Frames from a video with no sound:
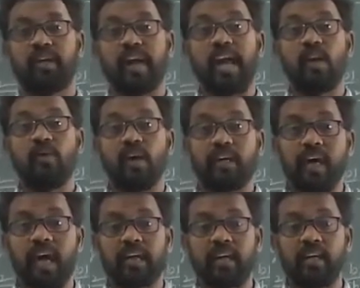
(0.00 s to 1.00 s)
Railway
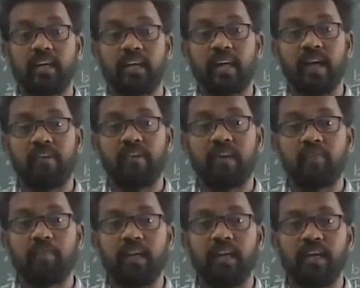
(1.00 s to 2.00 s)
track can never
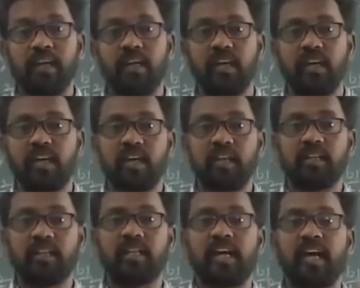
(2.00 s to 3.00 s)
be
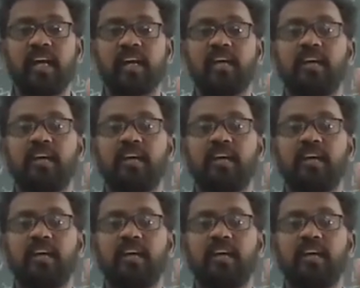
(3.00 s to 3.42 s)
the